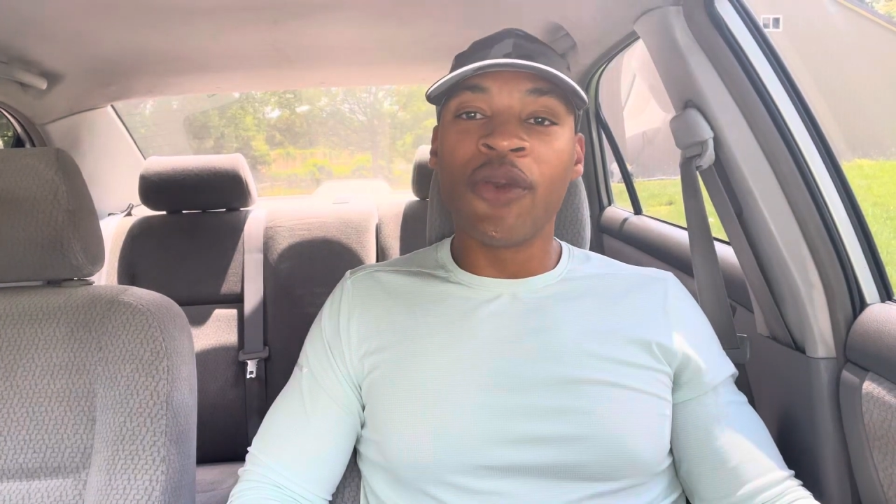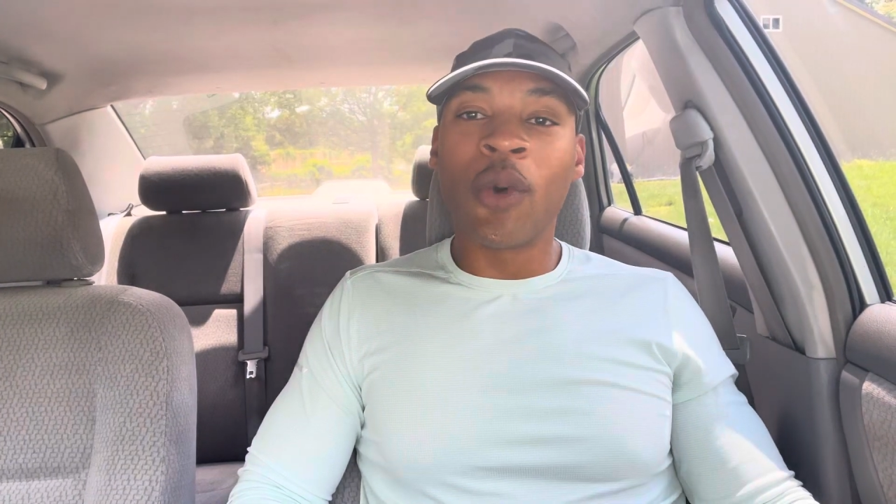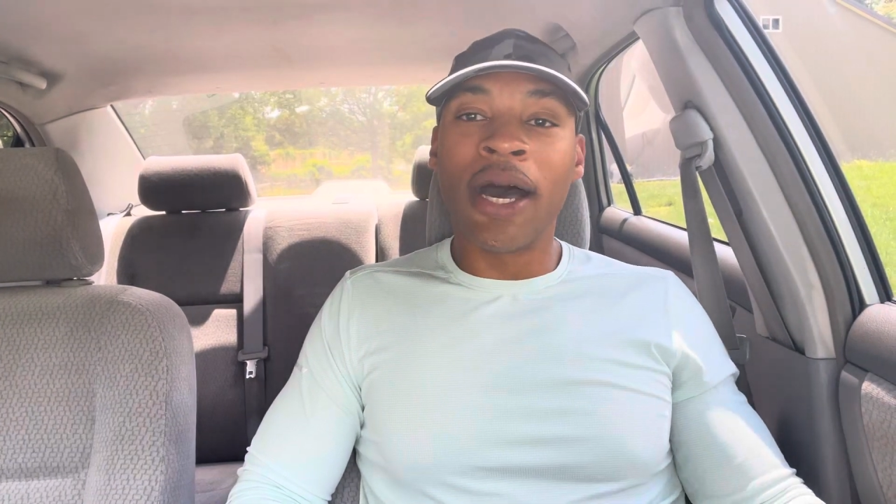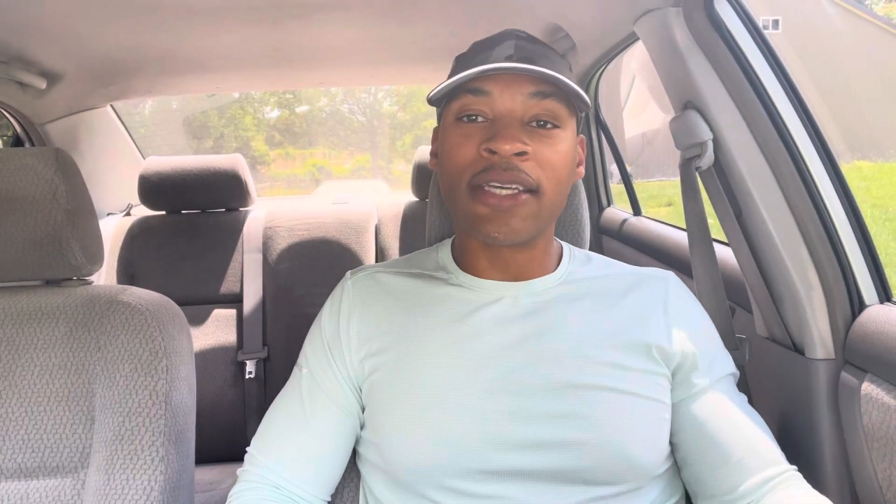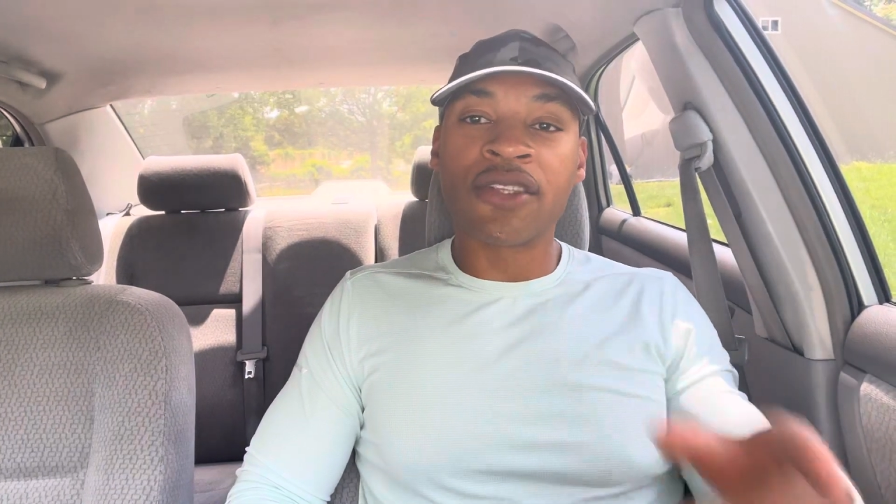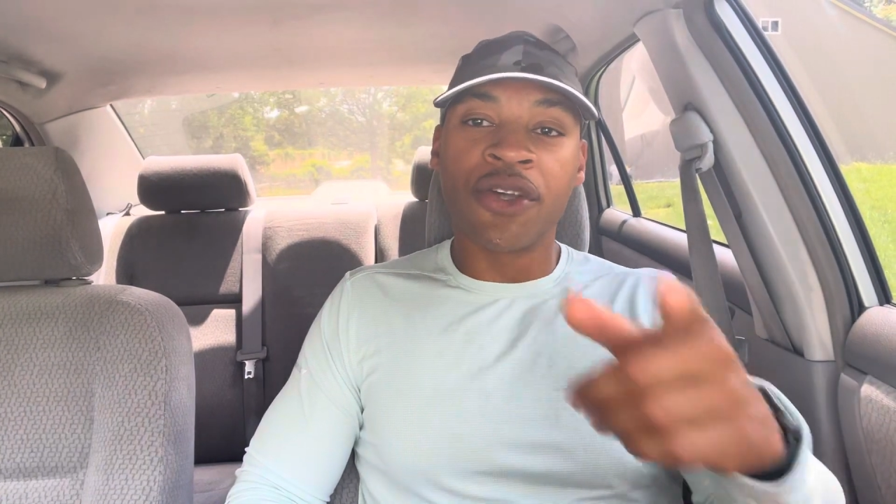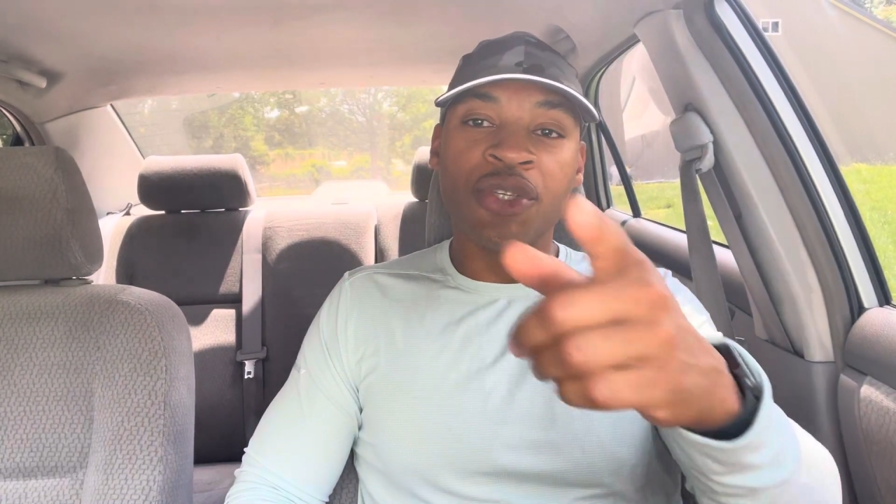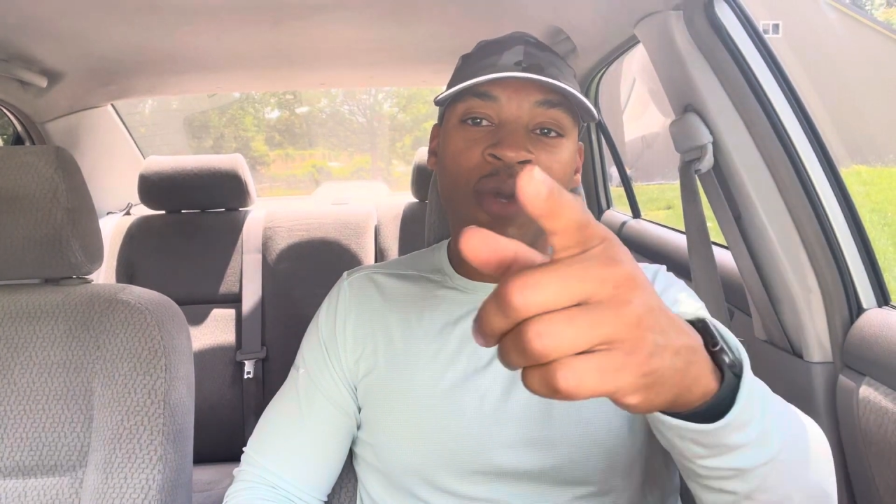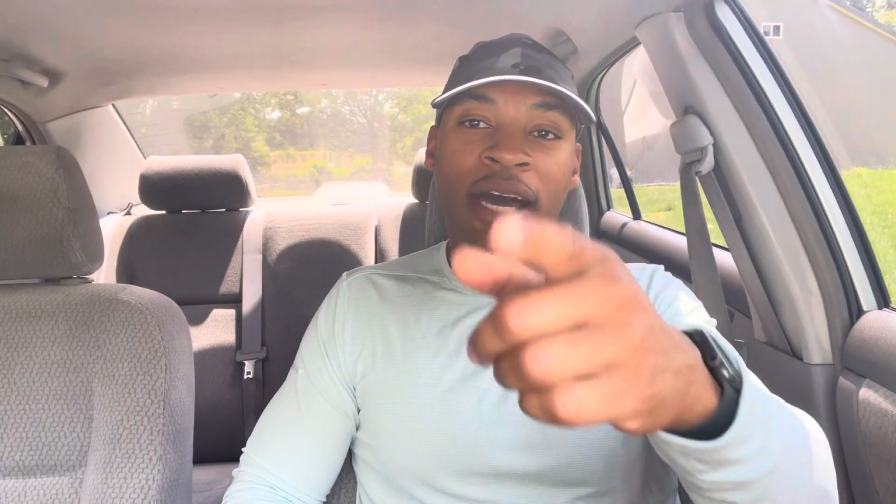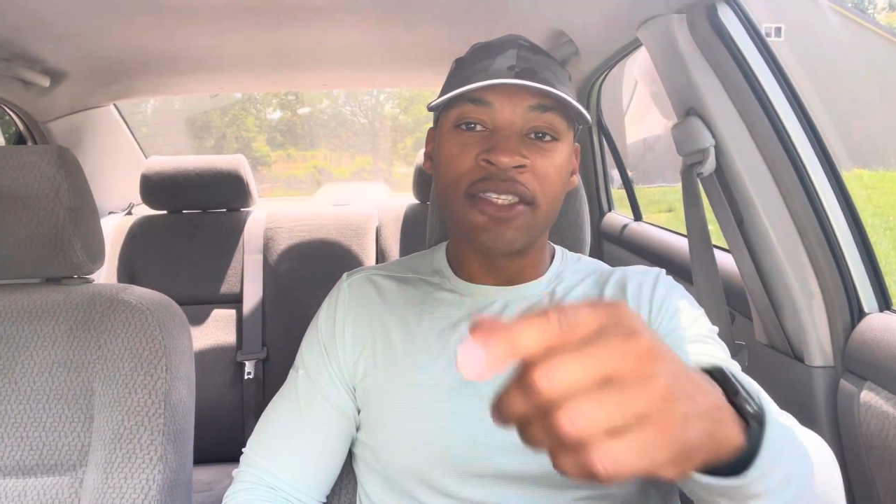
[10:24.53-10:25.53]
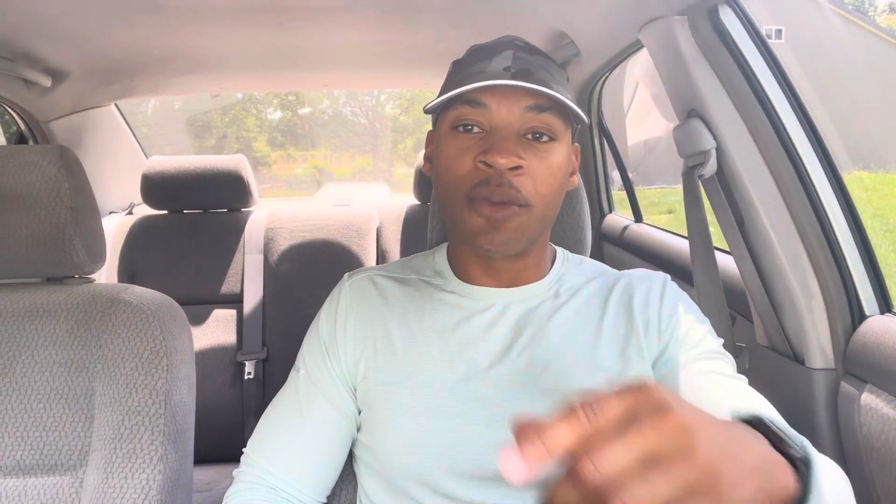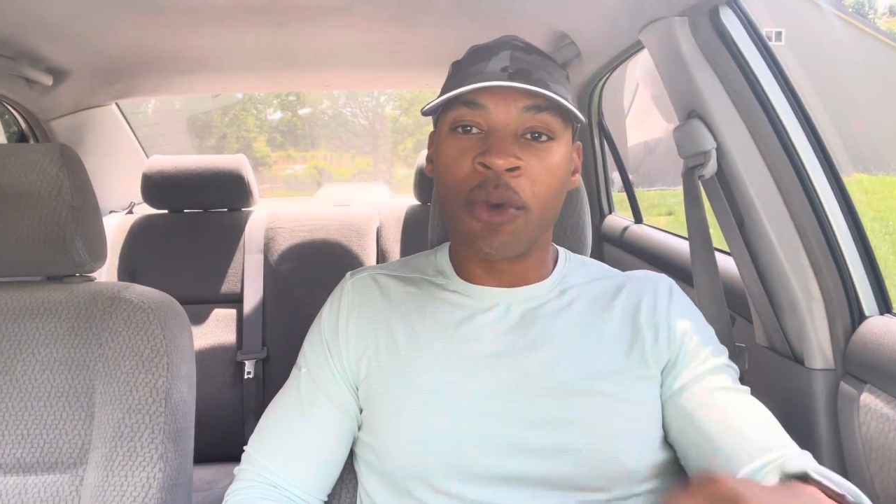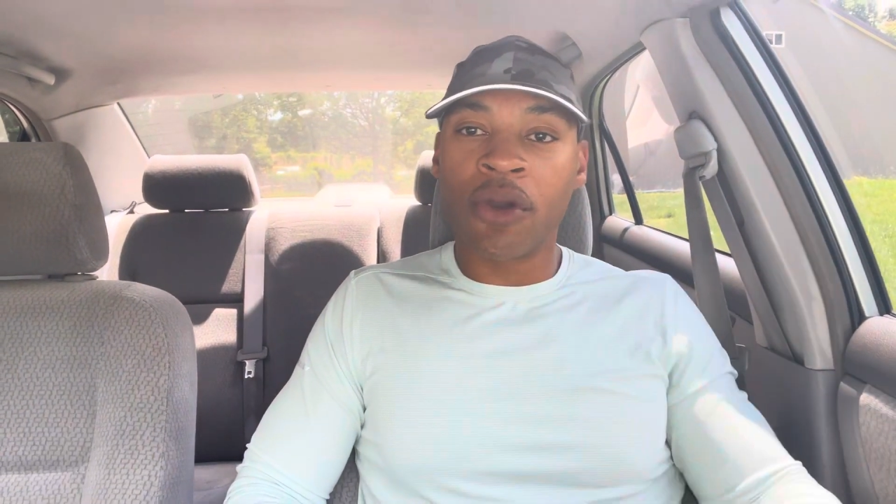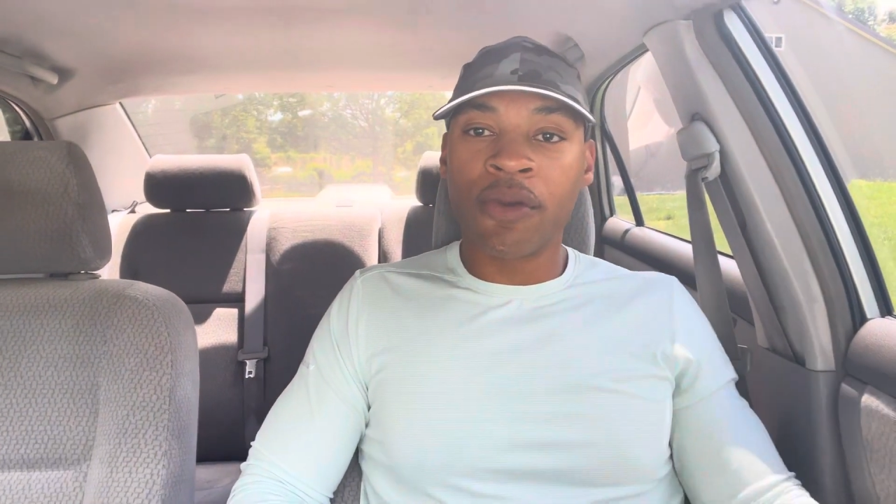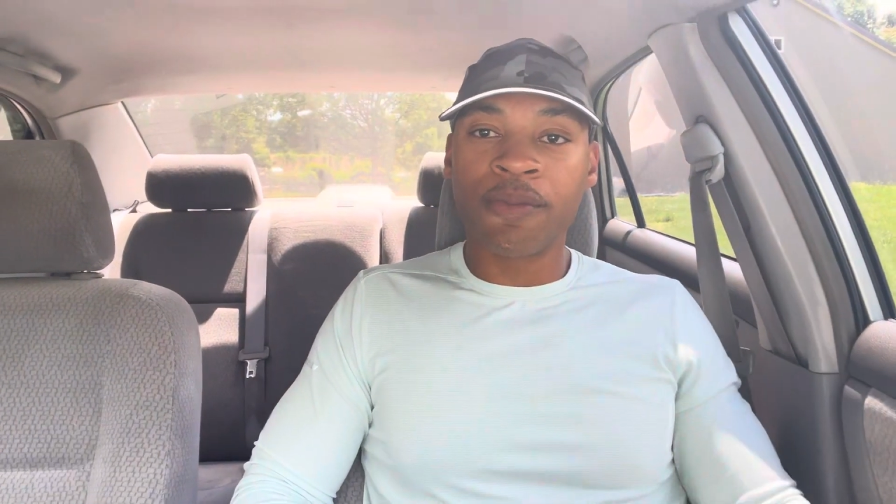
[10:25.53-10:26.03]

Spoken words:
wise. Talk to you guys tomorrow.